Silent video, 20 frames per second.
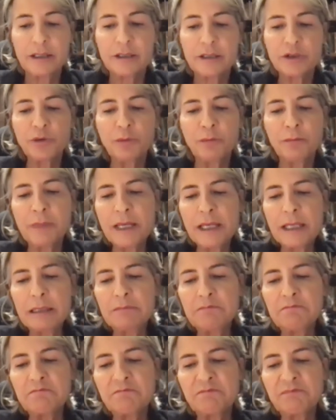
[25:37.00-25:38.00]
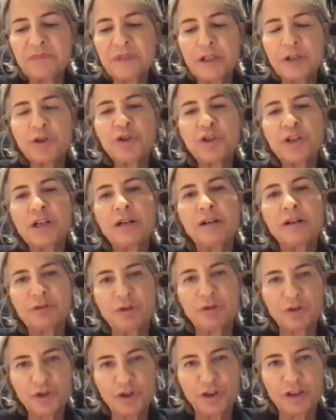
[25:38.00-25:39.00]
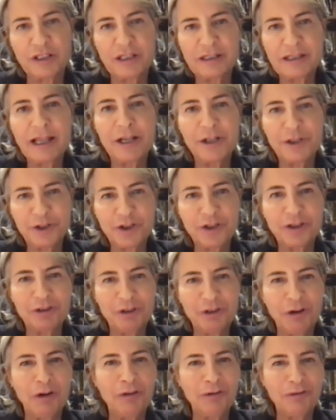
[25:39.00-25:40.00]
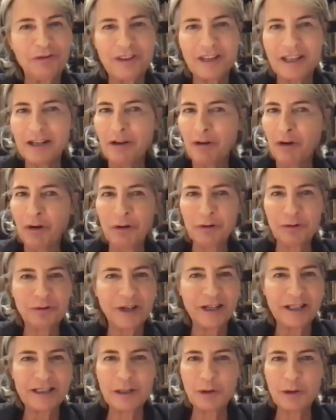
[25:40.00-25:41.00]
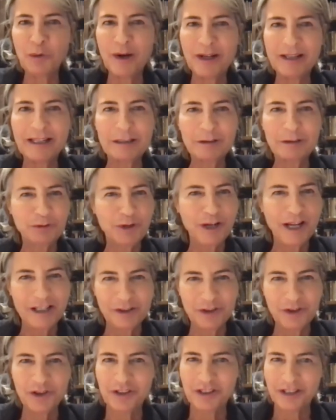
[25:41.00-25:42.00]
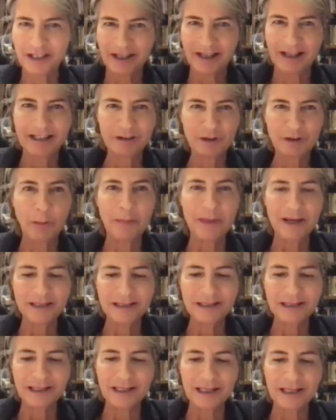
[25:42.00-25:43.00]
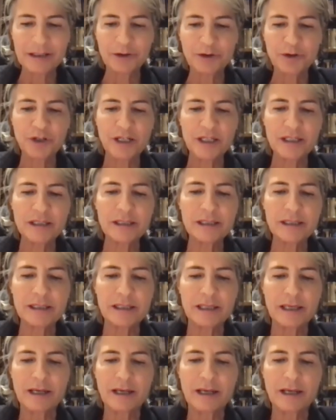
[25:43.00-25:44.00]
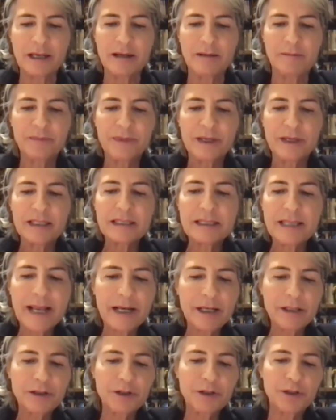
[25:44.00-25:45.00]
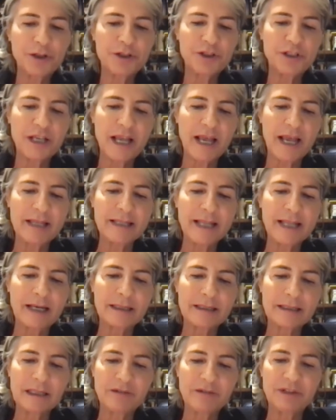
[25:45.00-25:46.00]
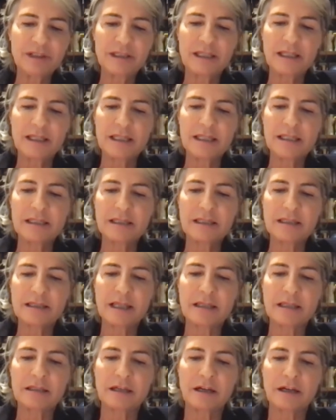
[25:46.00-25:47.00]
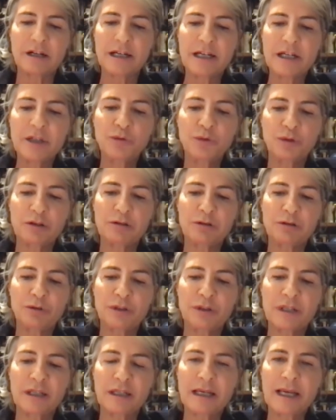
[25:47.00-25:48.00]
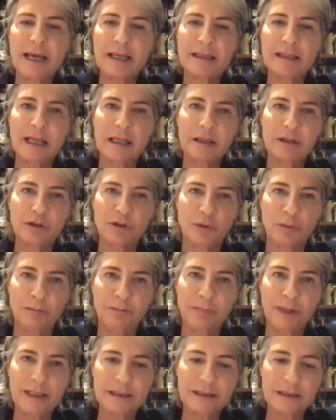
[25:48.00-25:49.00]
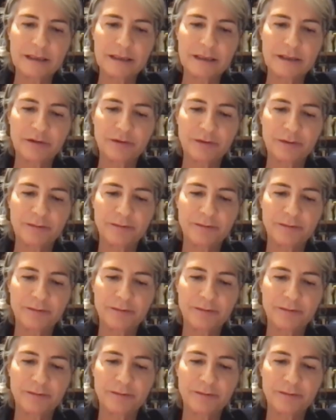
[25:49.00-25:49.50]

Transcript: to mean sheer consolidation of the already well-entrenched domestic interests, sectors, and activities that are inward-looking and uncompetitive.